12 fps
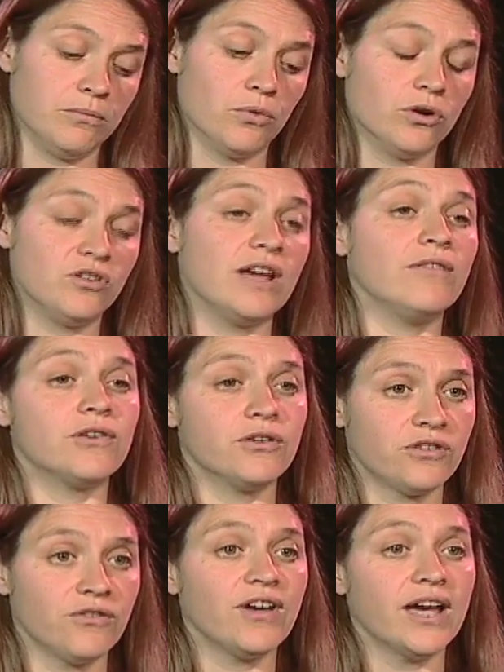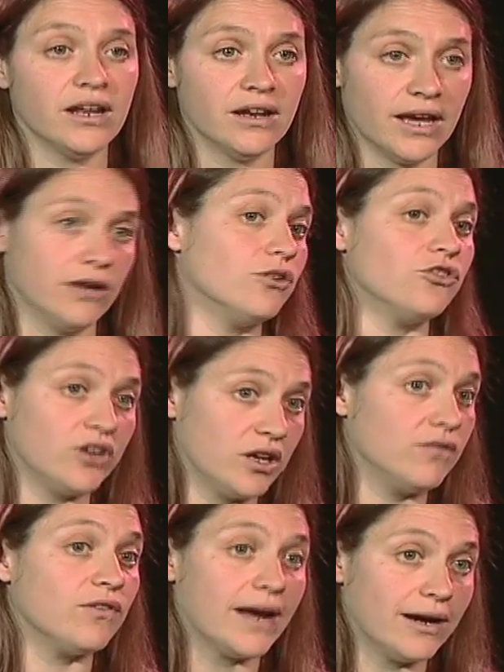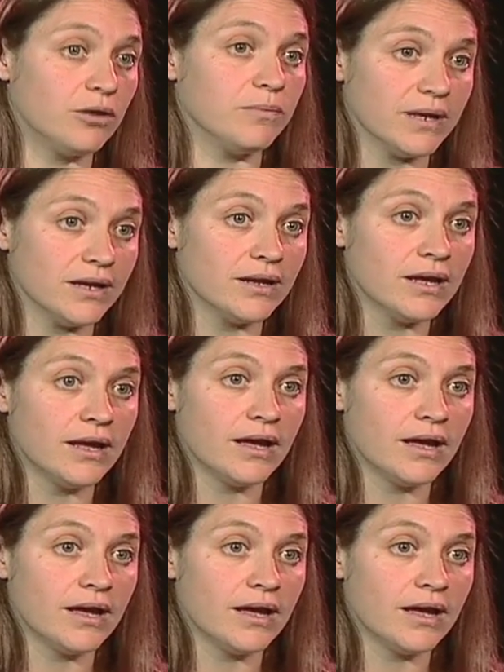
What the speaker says: more diversified energy environment